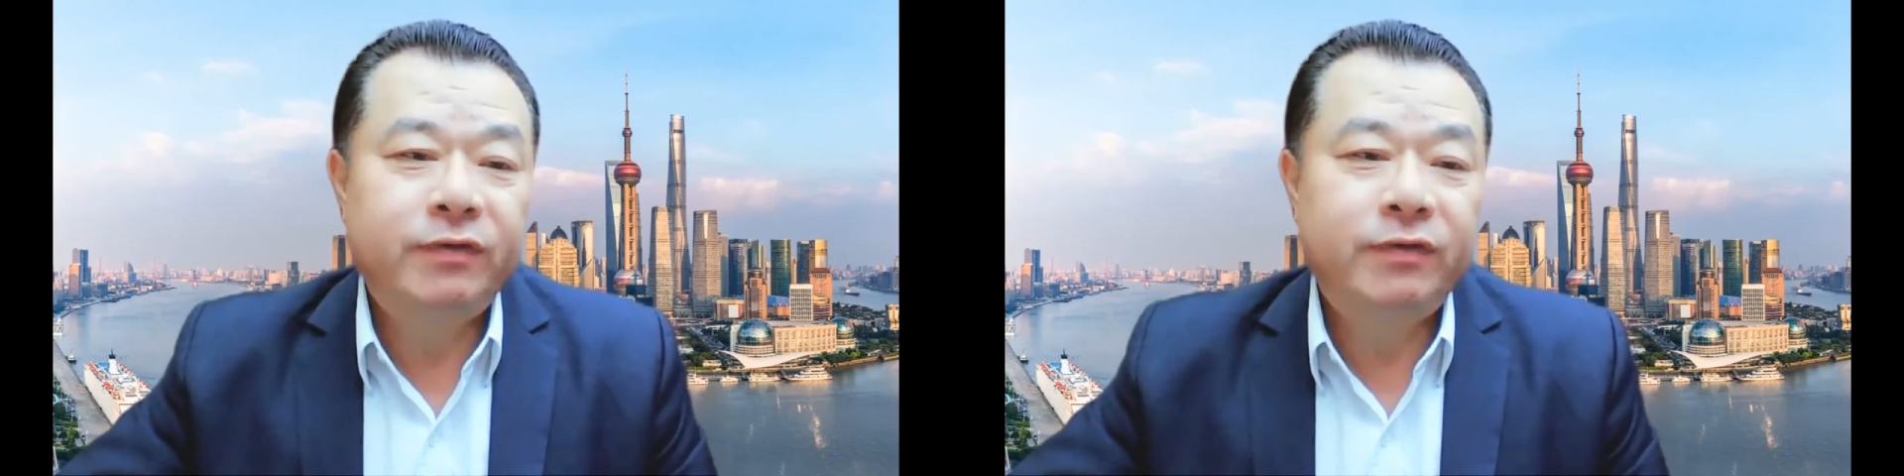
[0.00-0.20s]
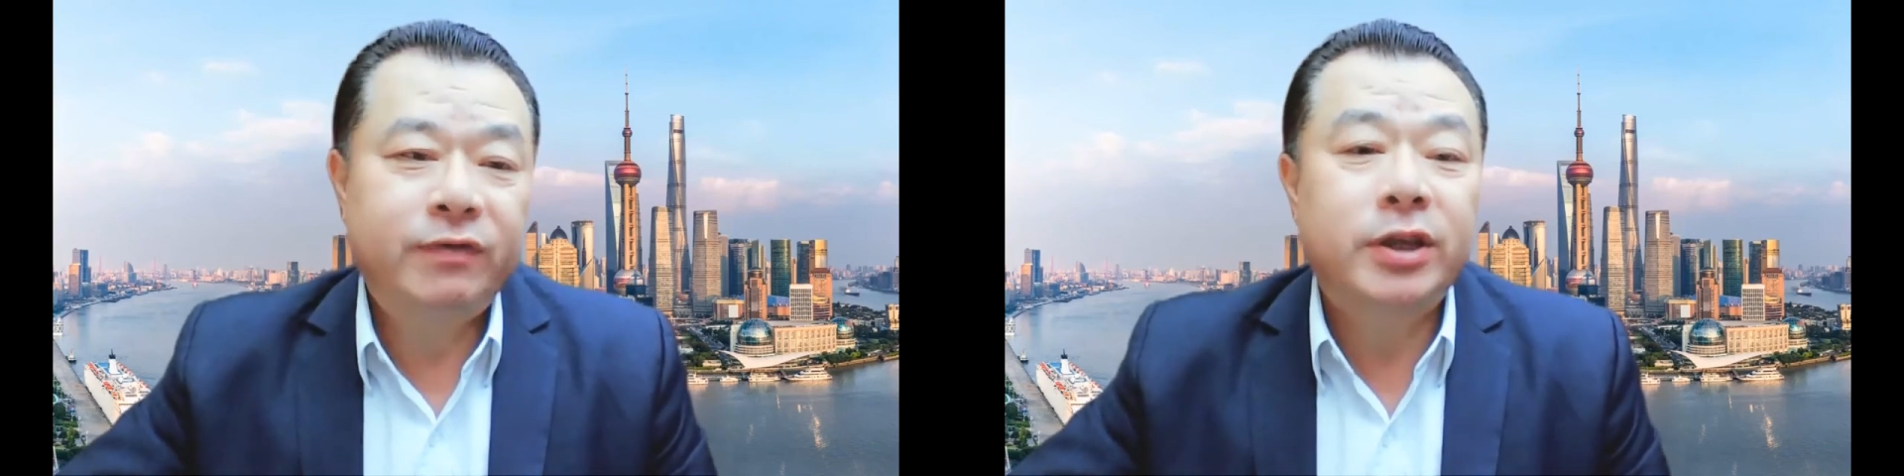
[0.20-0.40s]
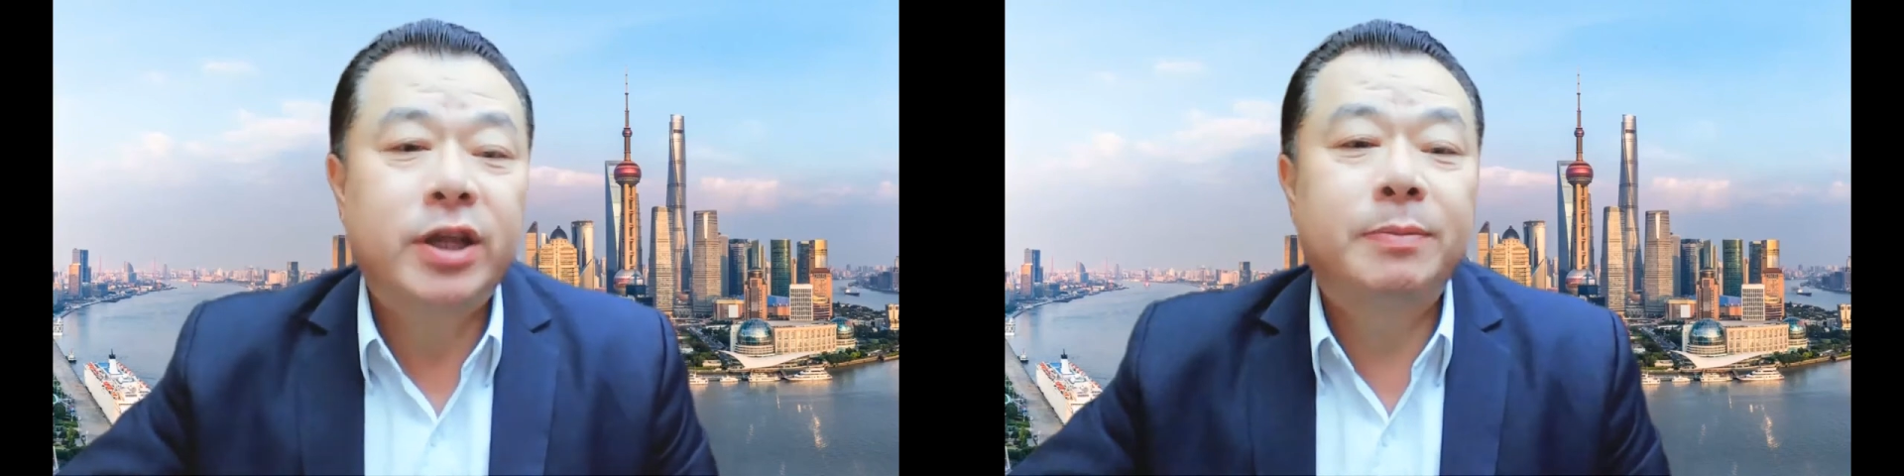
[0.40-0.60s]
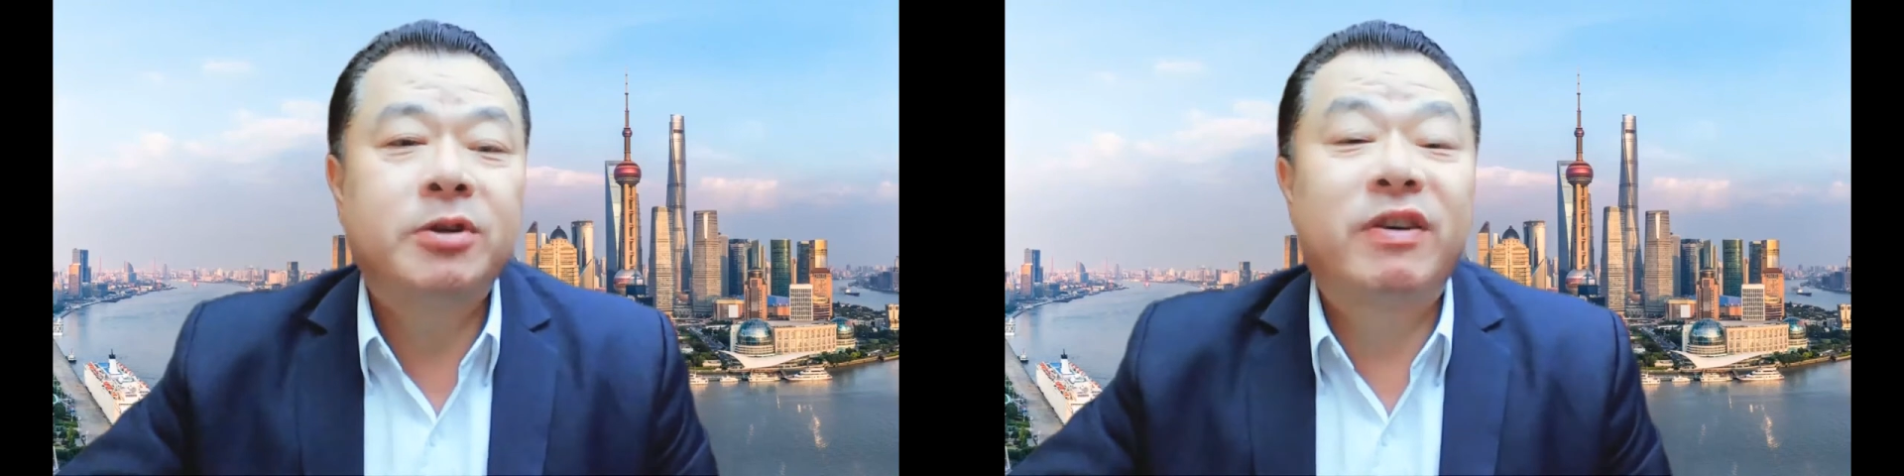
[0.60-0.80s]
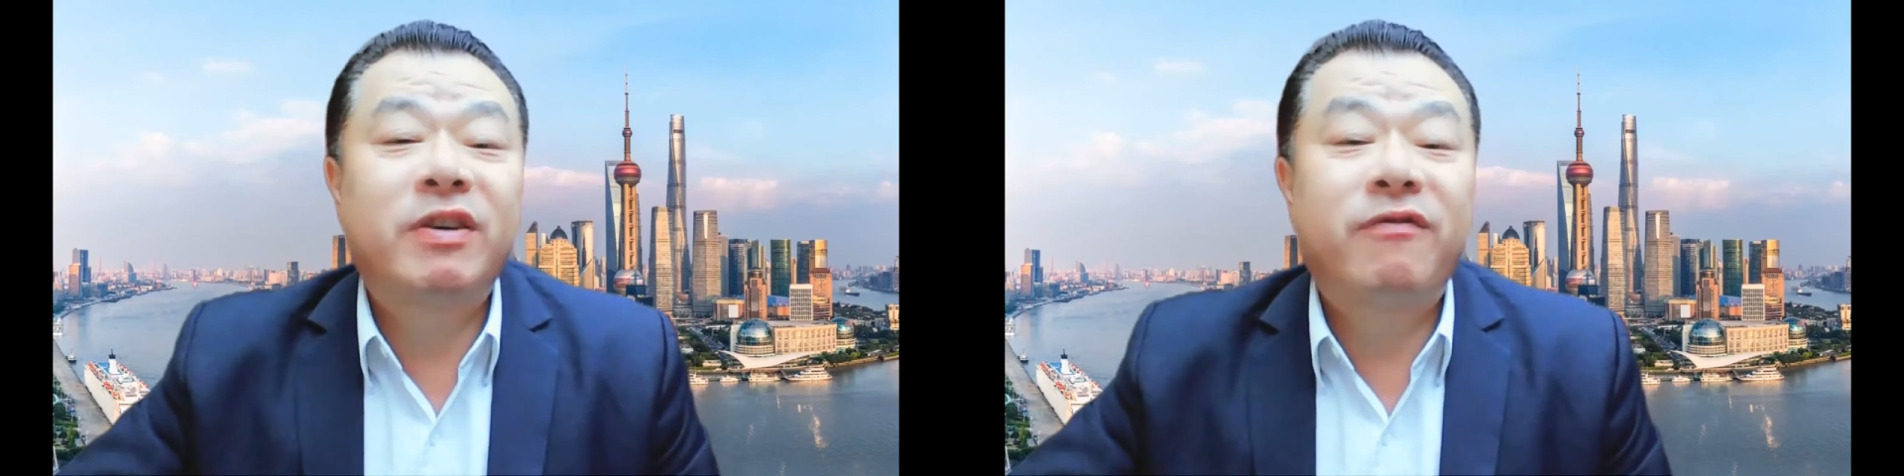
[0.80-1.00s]
in terms of
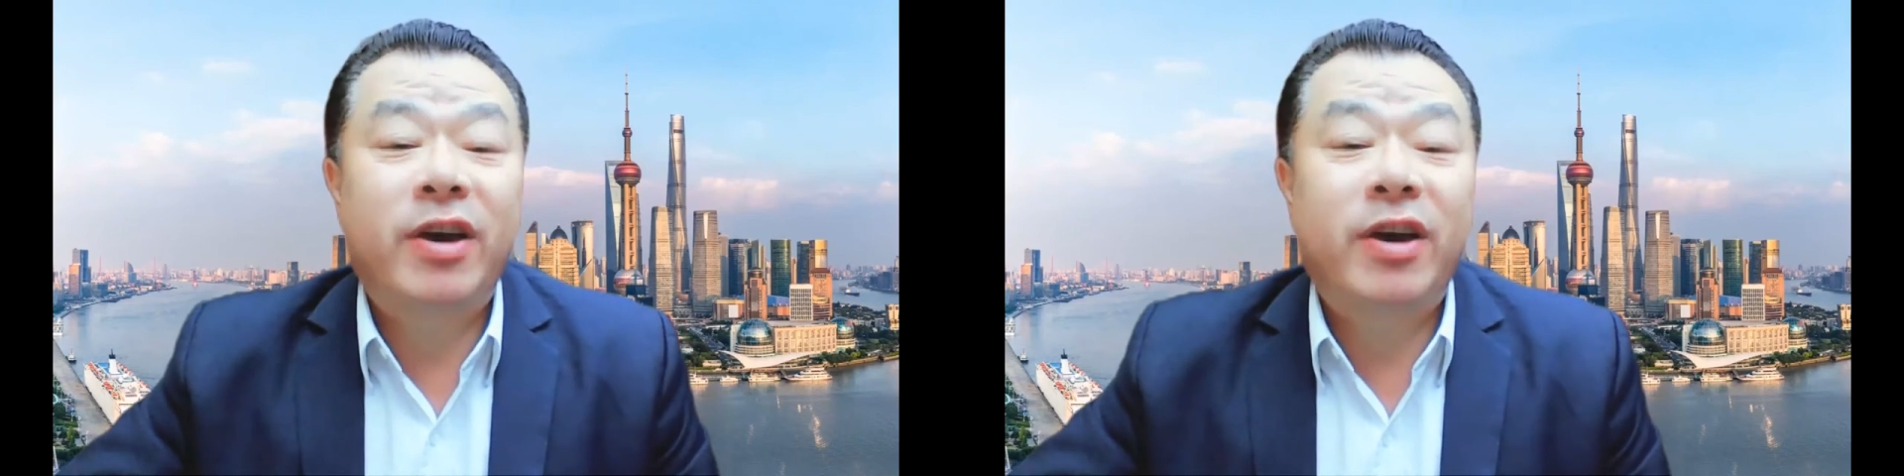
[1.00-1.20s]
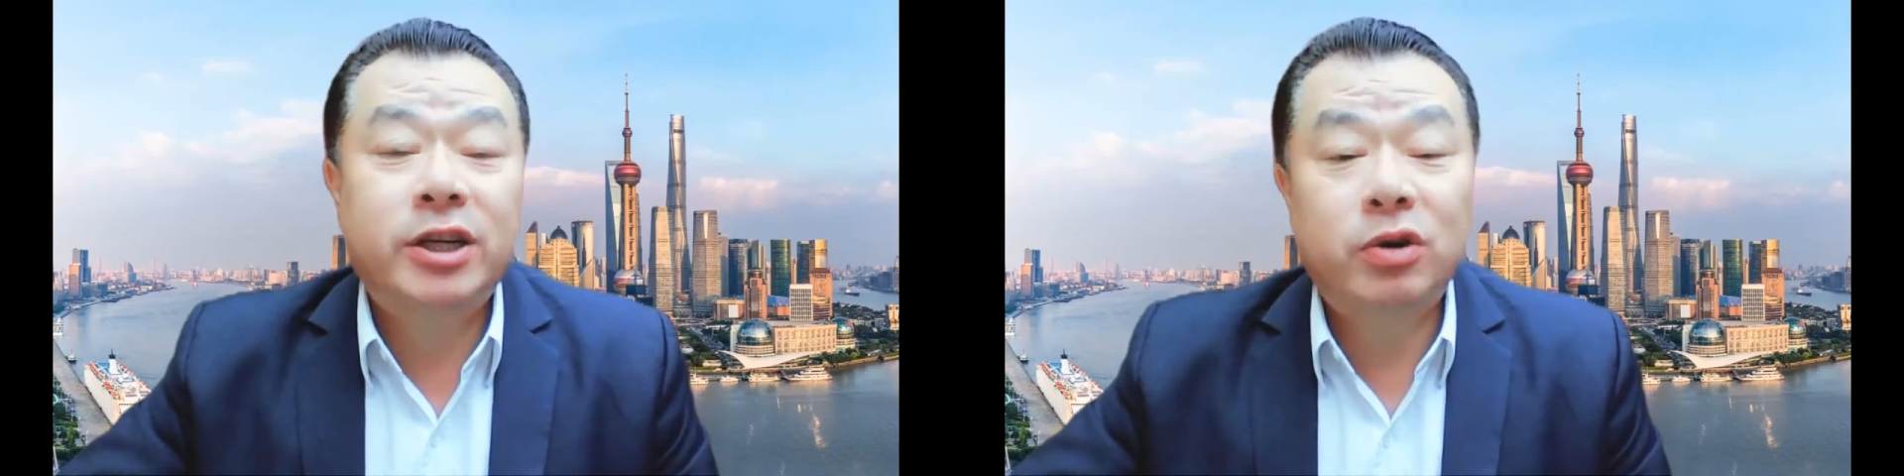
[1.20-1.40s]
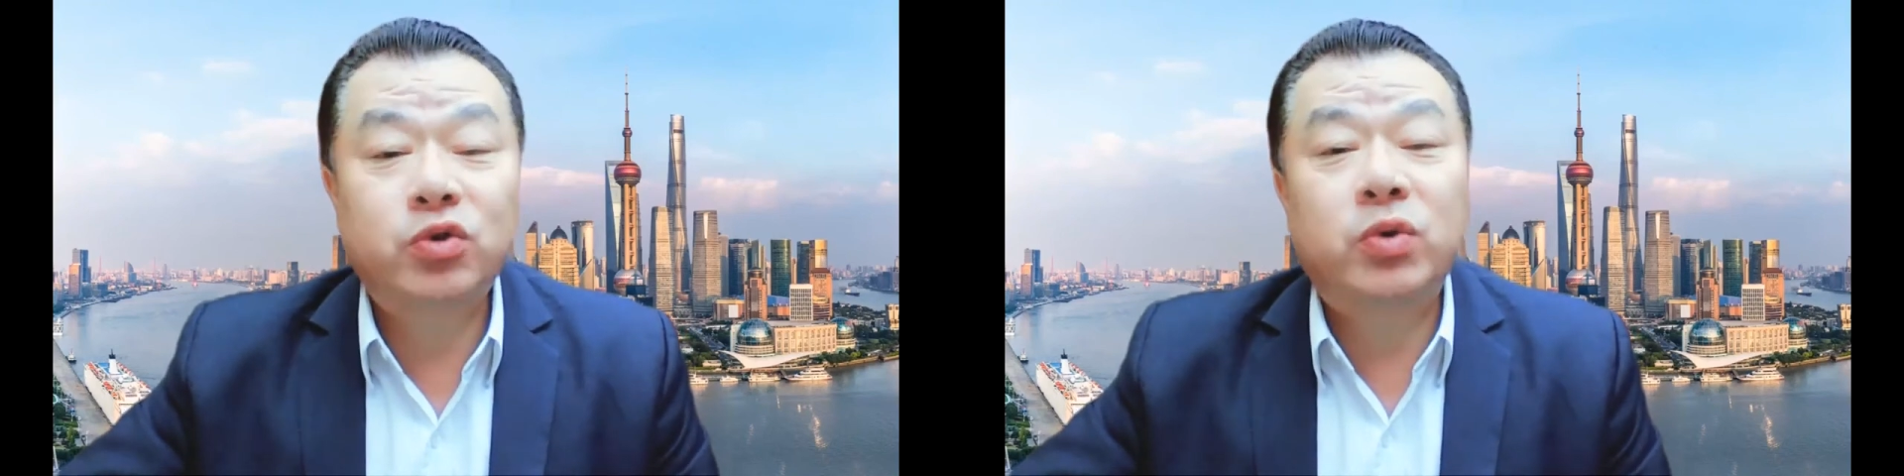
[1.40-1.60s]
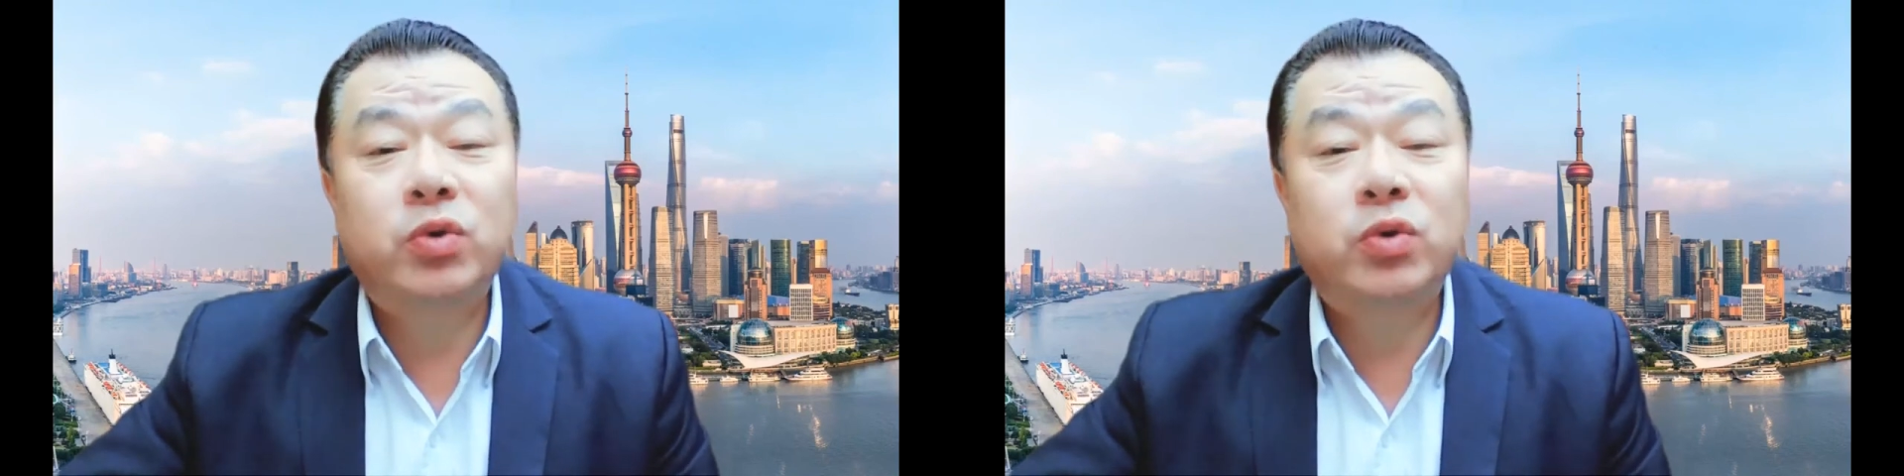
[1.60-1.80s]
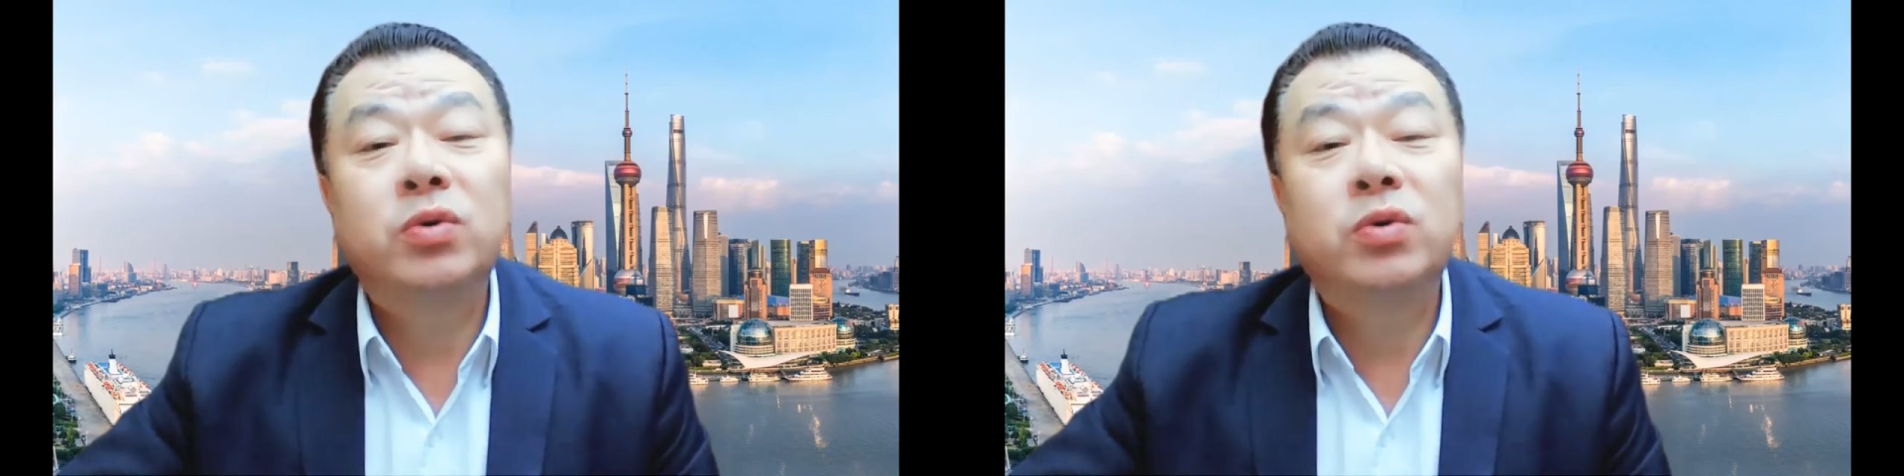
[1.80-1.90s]
infection control,